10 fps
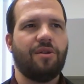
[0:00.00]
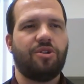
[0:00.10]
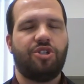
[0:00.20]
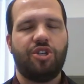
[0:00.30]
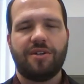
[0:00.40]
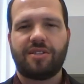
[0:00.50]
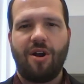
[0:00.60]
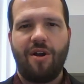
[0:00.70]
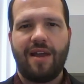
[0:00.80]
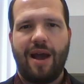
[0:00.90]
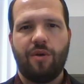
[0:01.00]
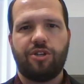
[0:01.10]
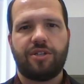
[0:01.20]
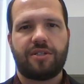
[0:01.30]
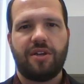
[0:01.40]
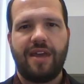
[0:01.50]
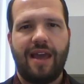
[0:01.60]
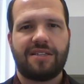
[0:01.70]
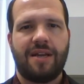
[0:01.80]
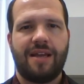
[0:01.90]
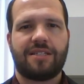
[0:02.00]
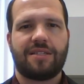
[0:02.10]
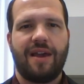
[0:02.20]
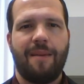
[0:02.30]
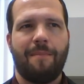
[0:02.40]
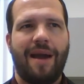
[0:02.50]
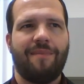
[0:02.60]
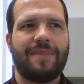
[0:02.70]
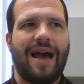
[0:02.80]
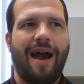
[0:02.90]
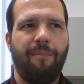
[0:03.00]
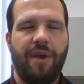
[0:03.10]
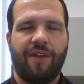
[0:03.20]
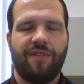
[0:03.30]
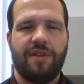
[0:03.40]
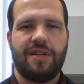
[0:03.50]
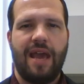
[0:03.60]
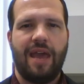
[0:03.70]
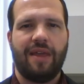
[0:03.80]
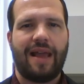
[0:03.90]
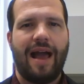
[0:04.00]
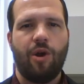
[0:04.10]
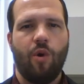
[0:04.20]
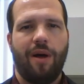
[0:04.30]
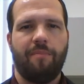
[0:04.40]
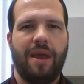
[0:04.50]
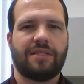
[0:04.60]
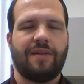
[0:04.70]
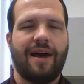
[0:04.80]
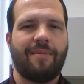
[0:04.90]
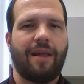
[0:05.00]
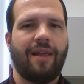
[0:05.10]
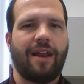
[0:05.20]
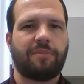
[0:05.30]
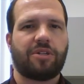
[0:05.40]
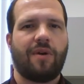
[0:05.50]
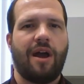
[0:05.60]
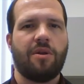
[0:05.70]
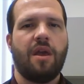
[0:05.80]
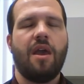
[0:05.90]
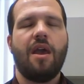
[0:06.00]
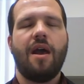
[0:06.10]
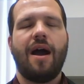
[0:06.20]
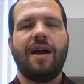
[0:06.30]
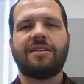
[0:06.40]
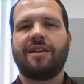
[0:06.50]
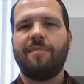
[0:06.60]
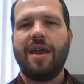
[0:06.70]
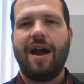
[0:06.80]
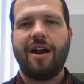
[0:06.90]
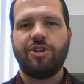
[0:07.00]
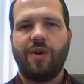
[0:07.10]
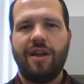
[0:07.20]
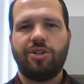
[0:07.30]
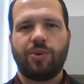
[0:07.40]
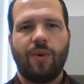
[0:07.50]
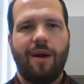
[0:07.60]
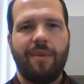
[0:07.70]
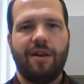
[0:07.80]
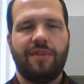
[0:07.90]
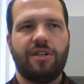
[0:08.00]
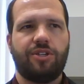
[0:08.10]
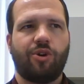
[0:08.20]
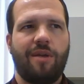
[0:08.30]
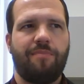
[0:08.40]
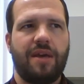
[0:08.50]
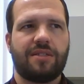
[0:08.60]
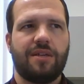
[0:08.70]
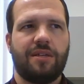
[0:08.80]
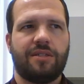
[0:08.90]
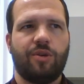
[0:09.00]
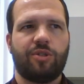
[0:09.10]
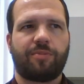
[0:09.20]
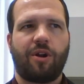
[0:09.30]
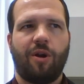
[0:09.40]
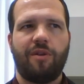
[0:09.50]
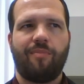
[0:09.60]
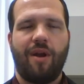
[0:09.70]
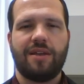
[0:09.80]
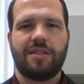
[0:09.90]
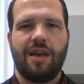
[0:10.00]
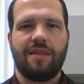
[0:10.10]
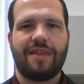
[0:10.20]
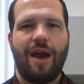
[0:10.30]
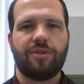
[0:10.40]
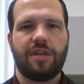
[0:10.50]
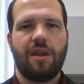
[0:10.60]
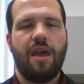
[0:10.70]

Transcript: Just starting out, just looking at today's slate, my top pick for the day, and the guy who I'll base a lot of my lineups around, is going to be Andre Drummond of the Detroit Pistons, who's currently priced at 8,000.